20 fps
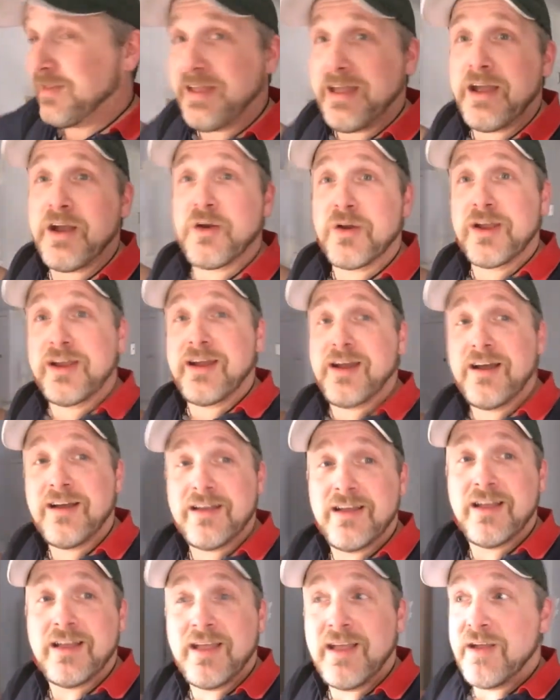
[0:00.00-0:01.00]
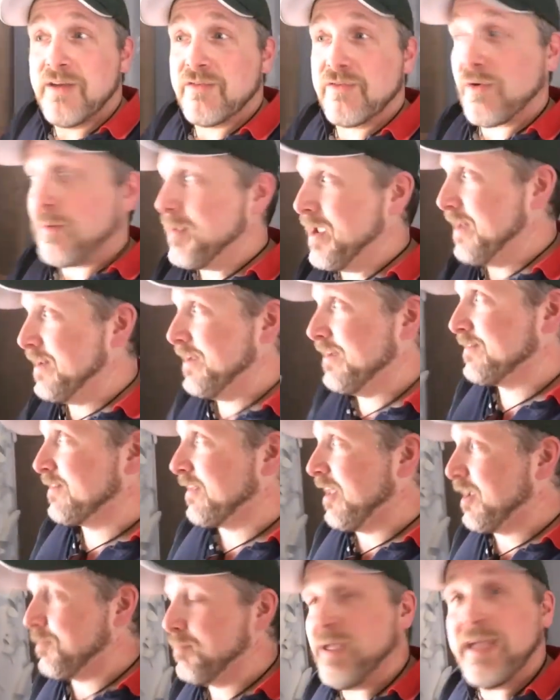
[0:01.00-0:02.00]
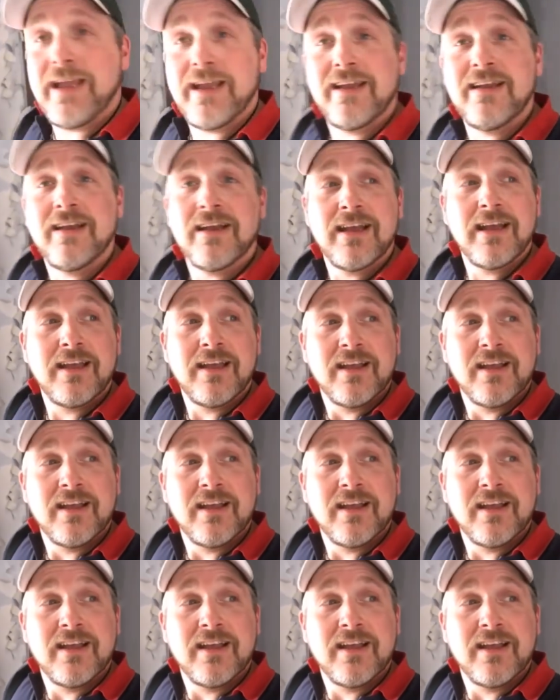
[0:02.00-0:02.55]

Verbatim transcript: the area from idiots like me.